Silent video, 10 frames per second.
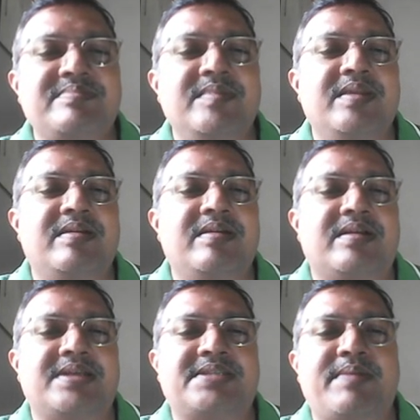
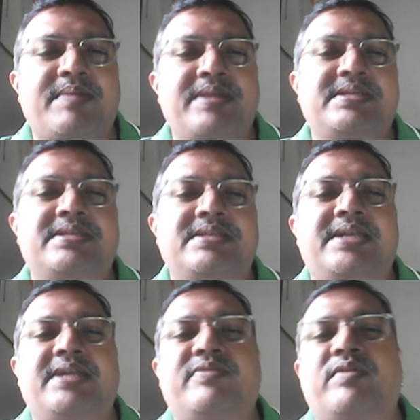Customizing
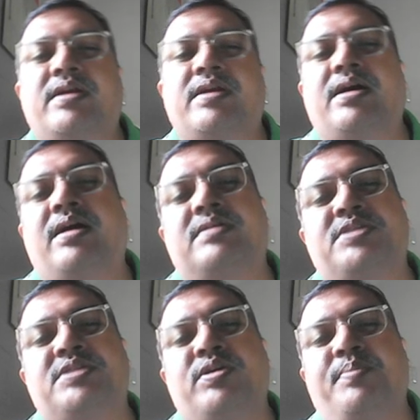setting for
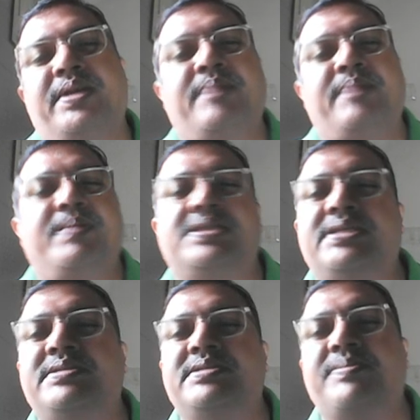COPD
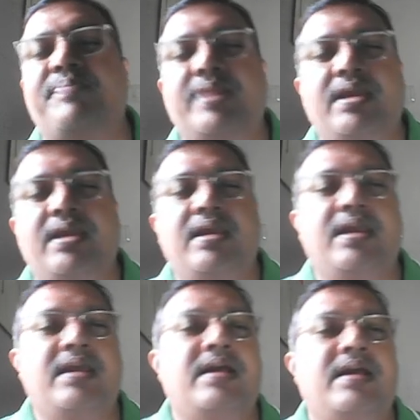patients.
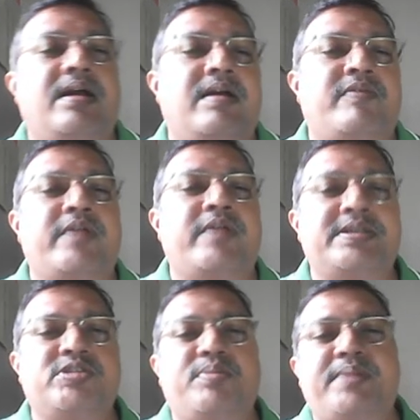For a
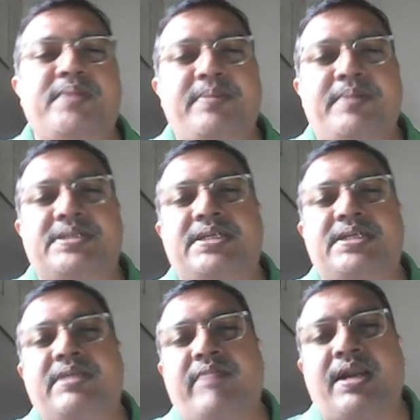COPD
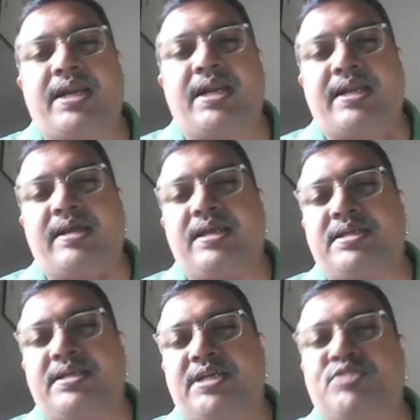patient, the ventilator,
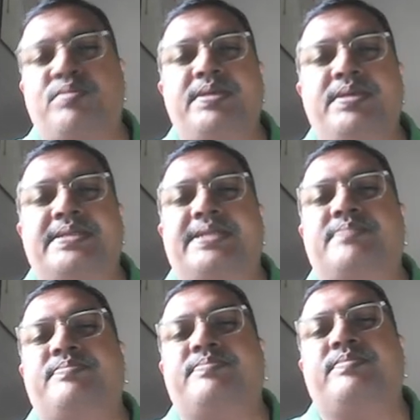it needs to be set
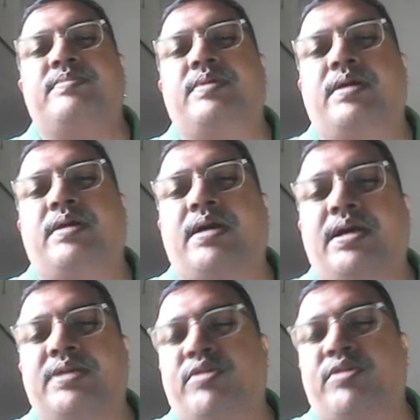up
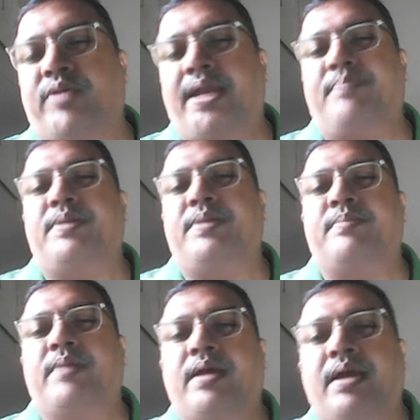in order to help them